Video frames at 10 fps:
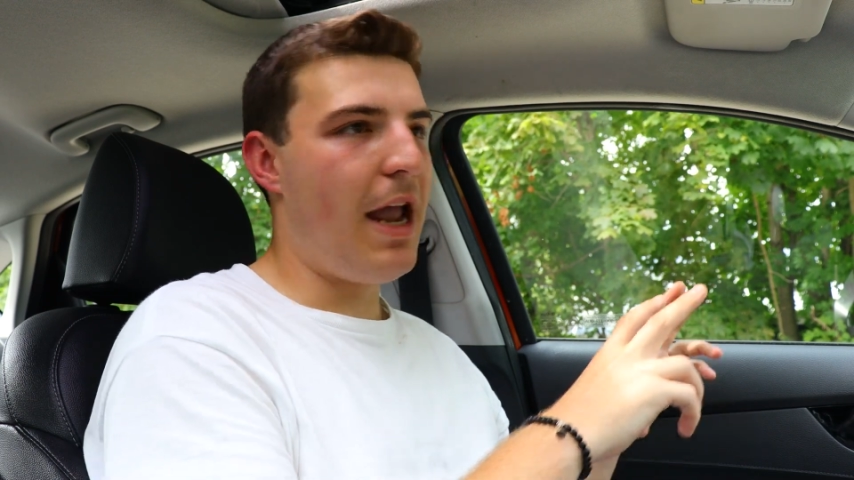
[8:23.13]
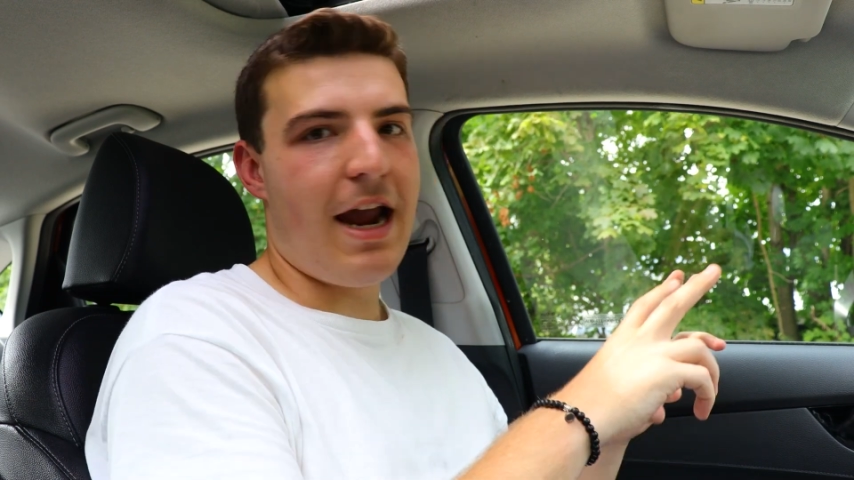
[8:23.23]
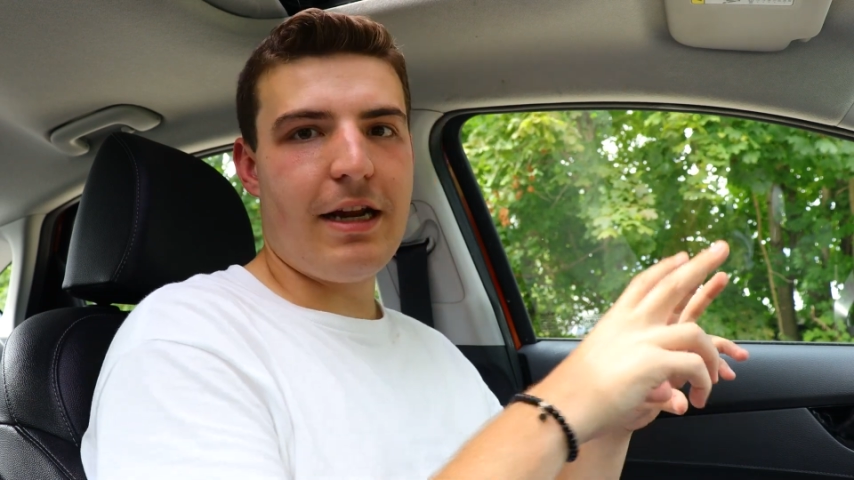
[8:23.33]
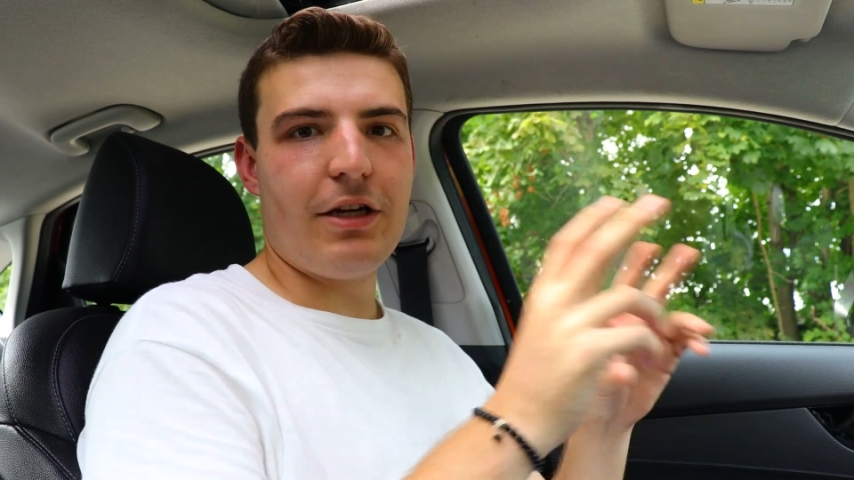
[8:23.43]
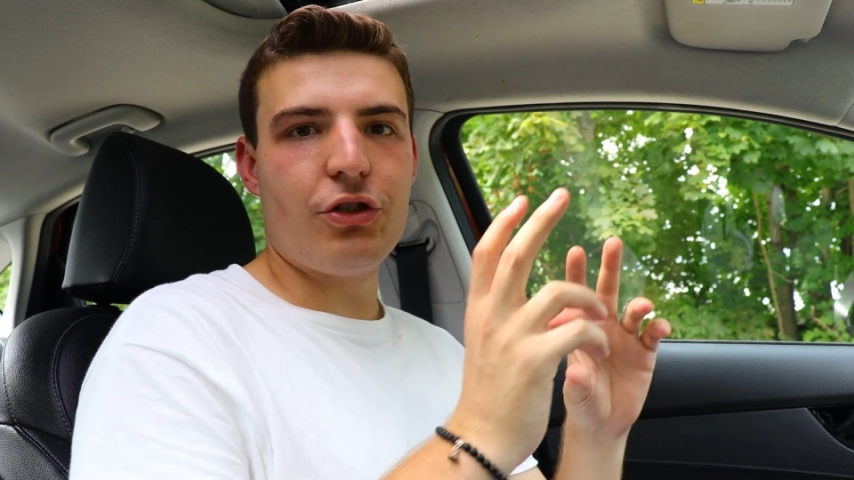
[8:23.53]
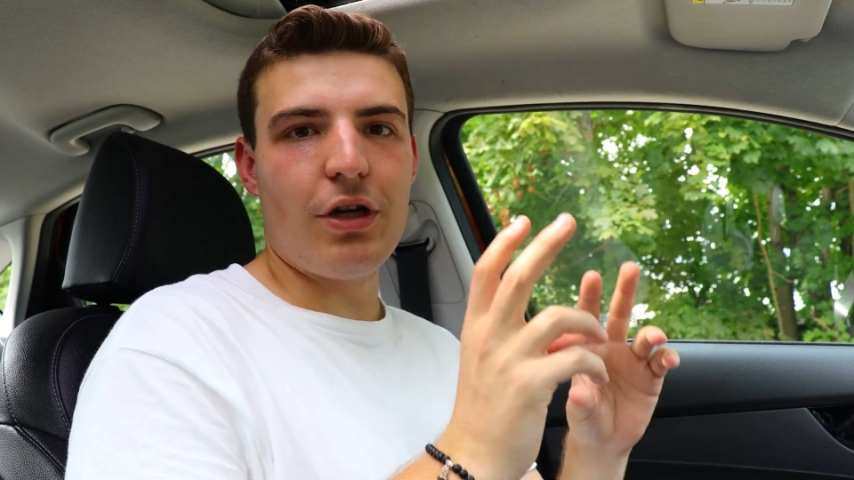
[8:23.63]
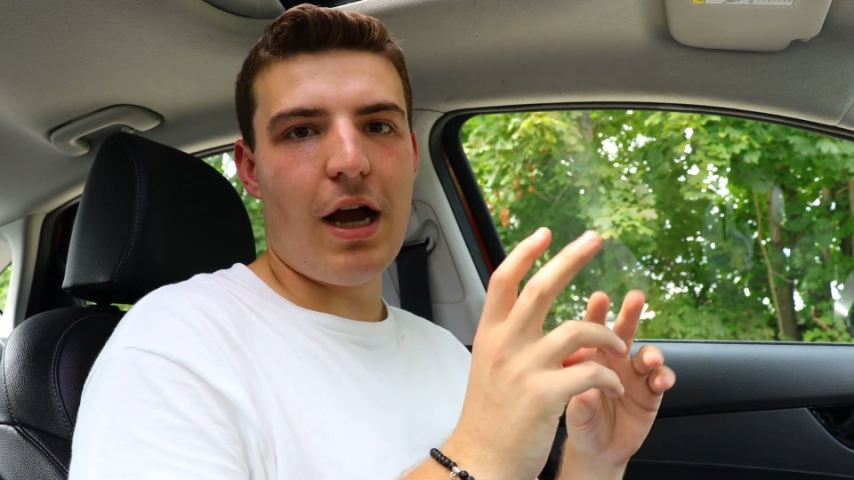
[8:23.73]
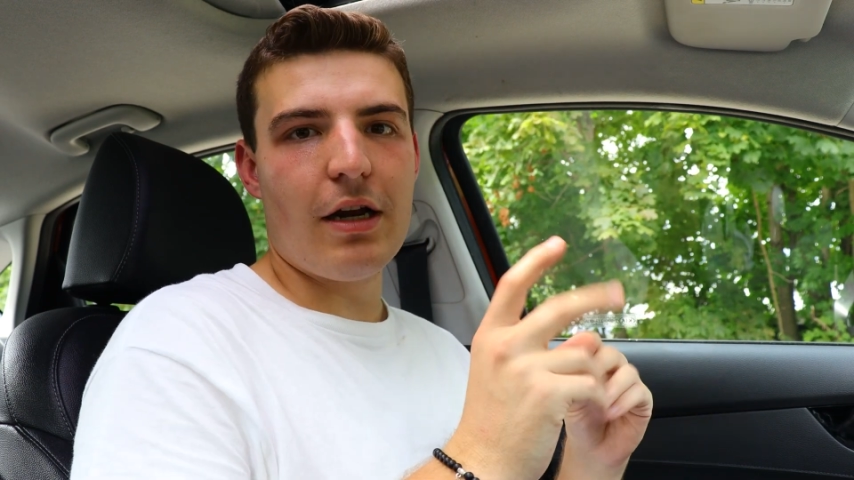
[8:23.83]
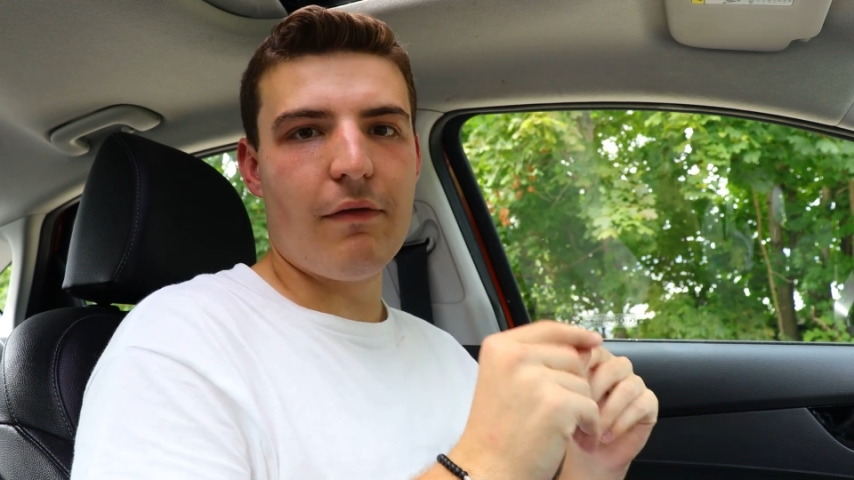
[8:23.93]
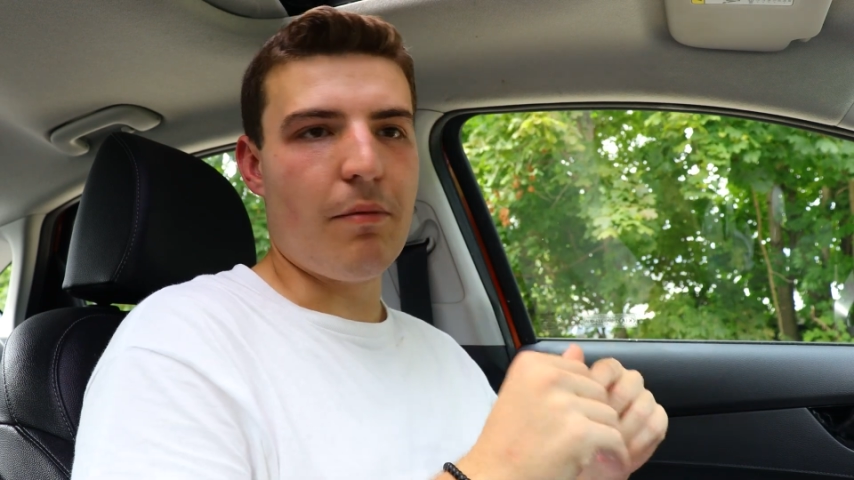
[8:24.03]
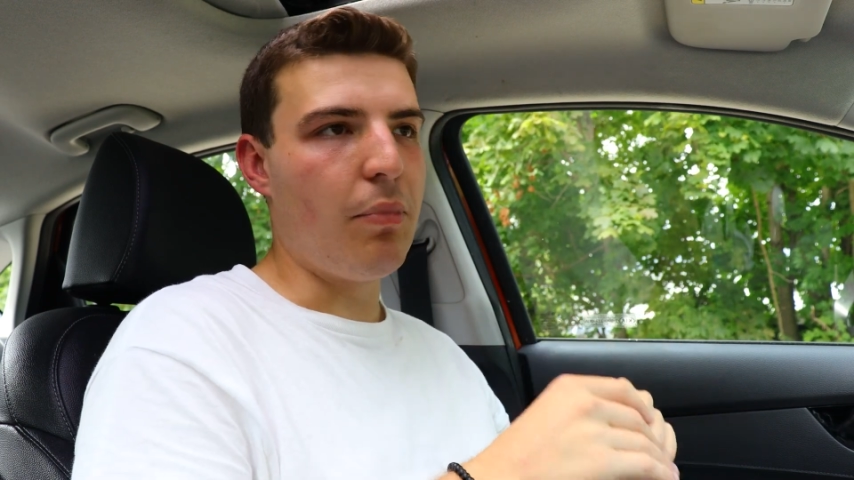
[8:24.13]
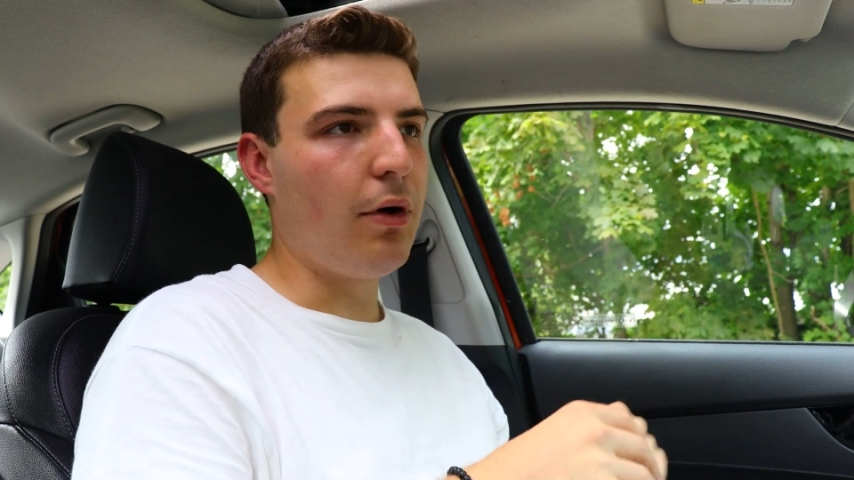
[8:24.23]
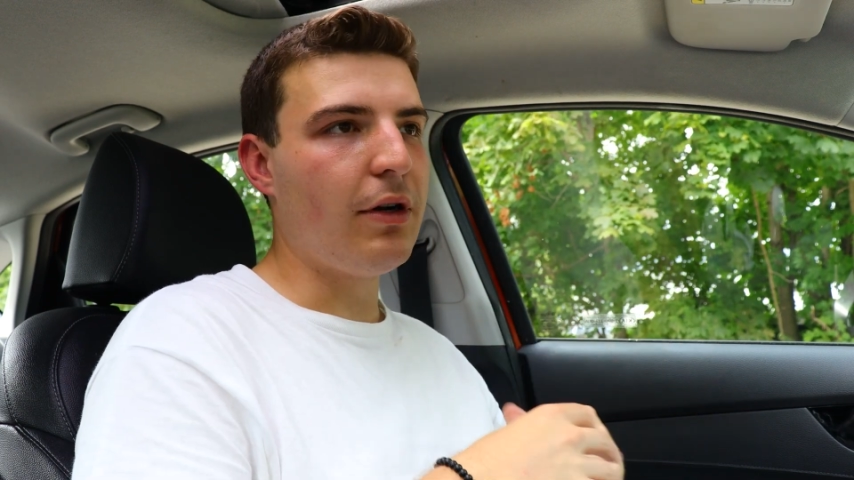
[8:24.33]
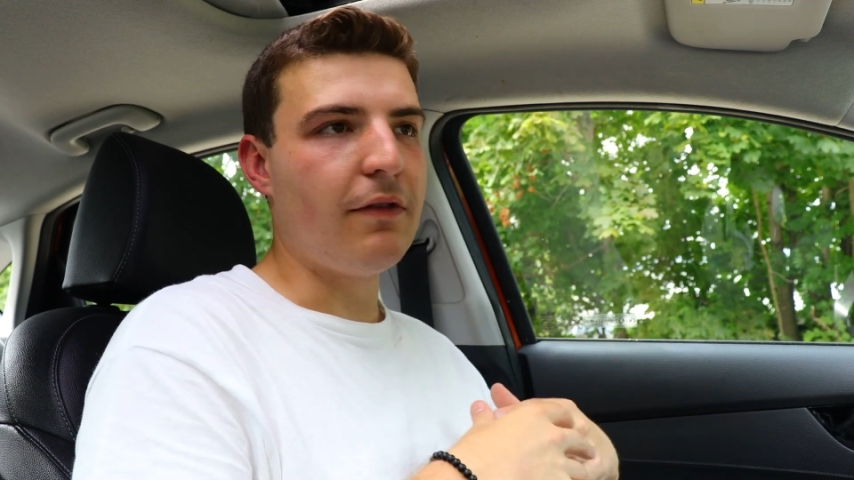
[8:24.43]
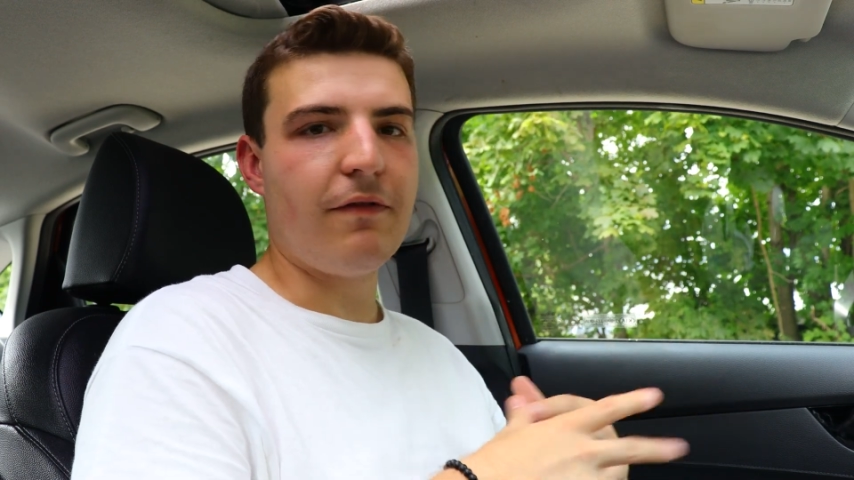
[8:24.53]
panning shot of a
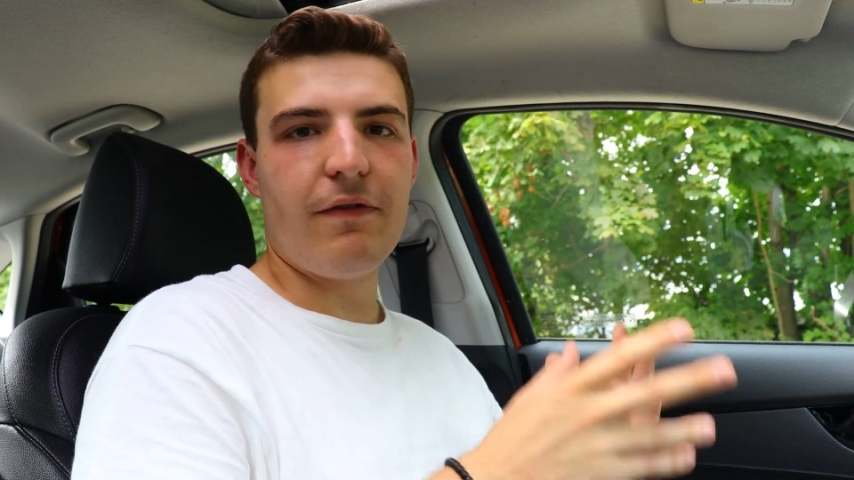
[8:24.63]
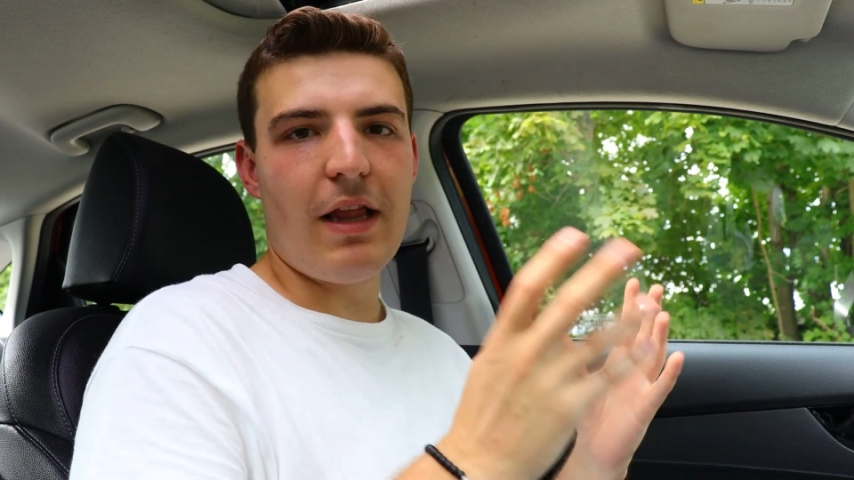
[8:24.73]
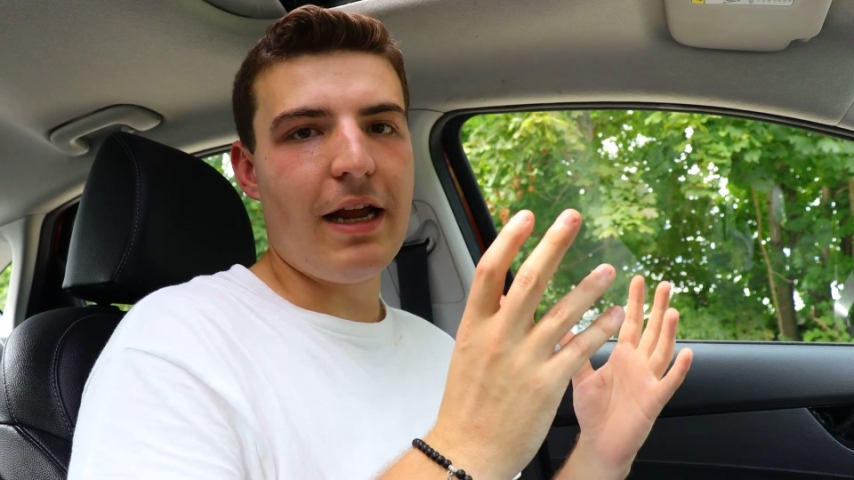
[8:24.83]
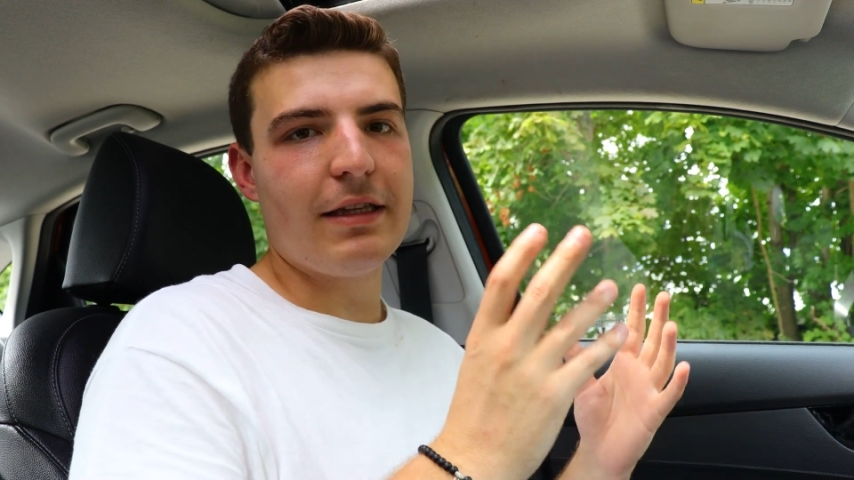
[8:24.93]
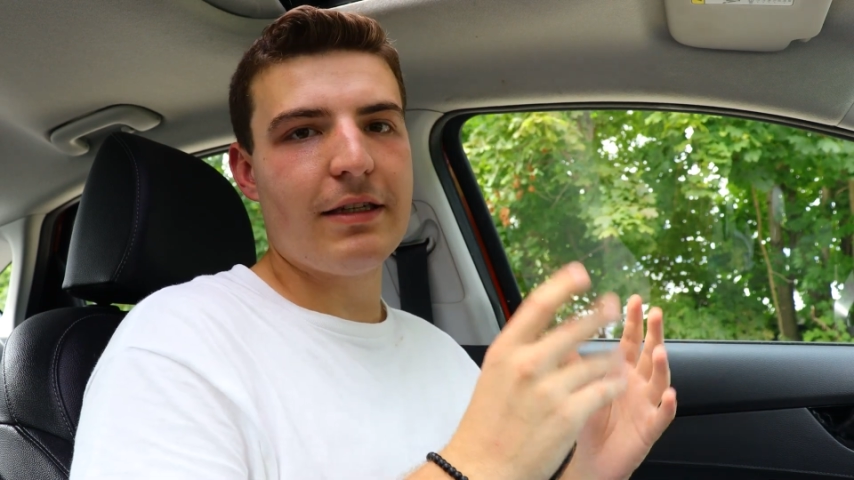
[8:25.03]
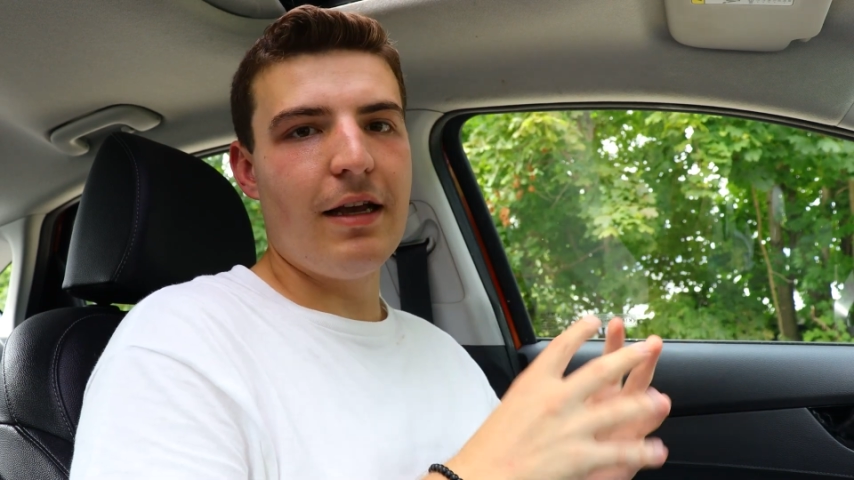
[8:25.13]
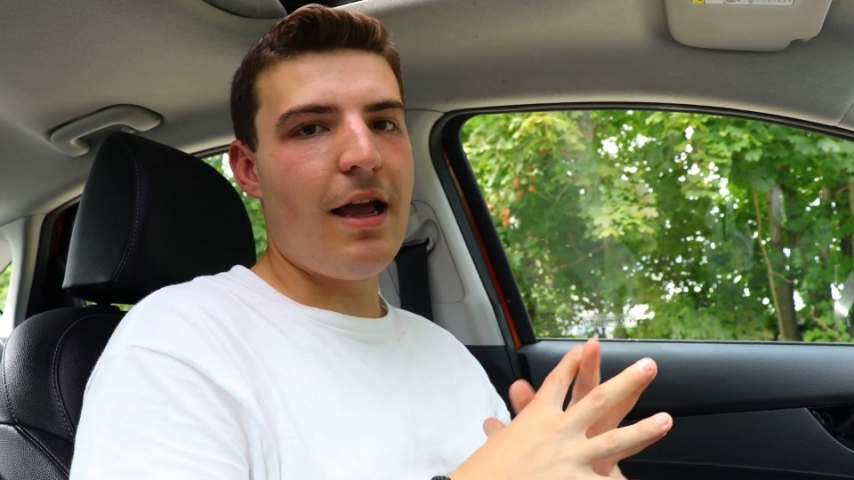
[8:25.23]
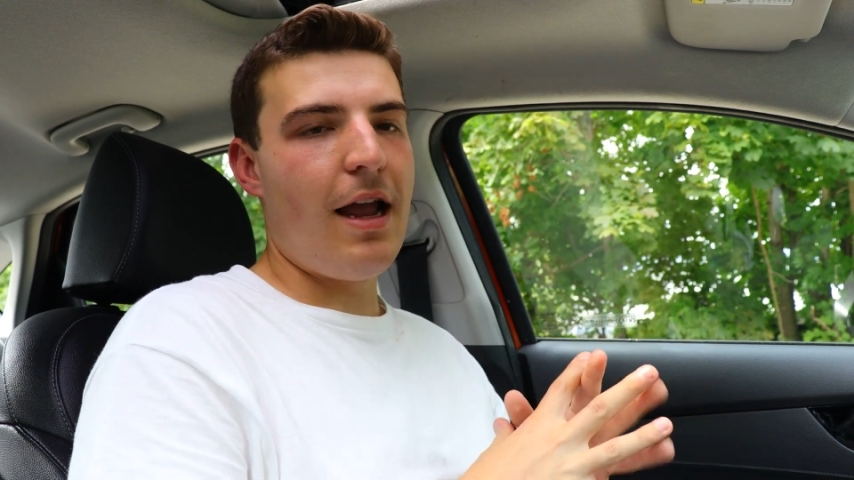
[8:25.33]
bird in flight